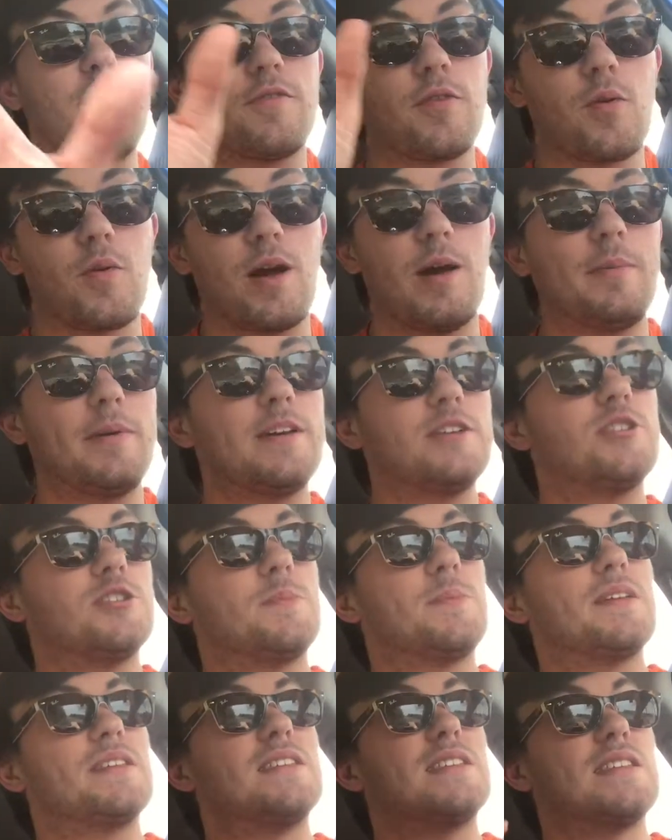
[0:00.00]
overwhelming just
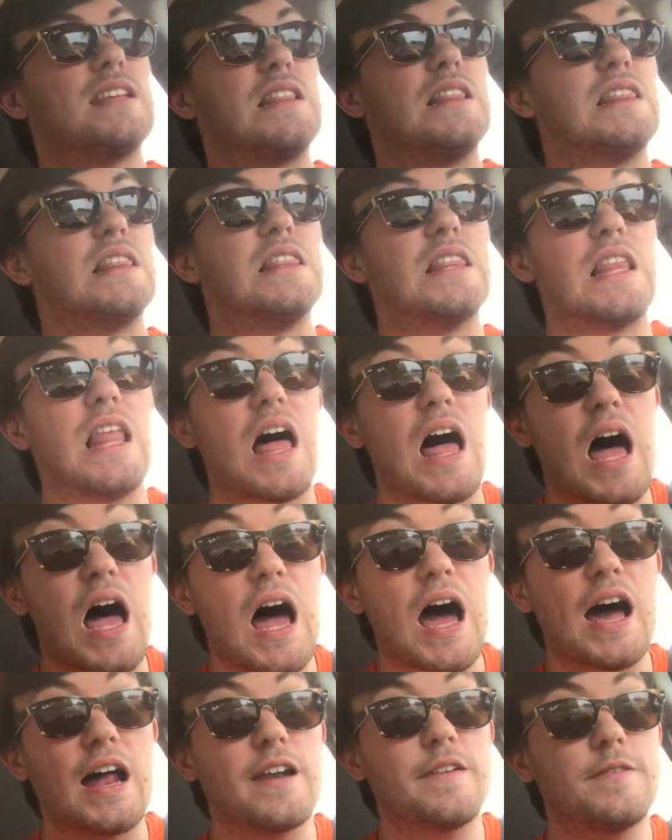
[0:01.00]
because it's a
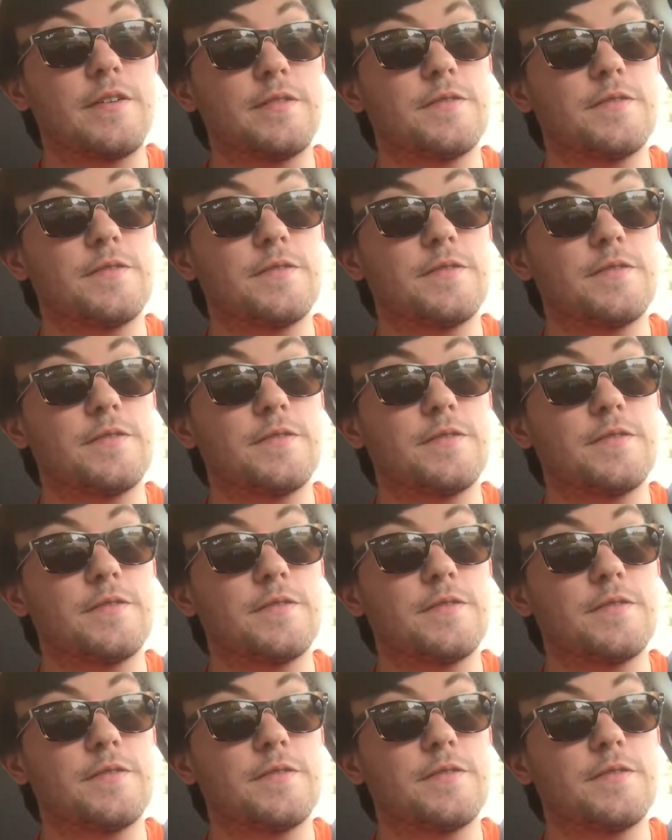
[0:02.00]
lot of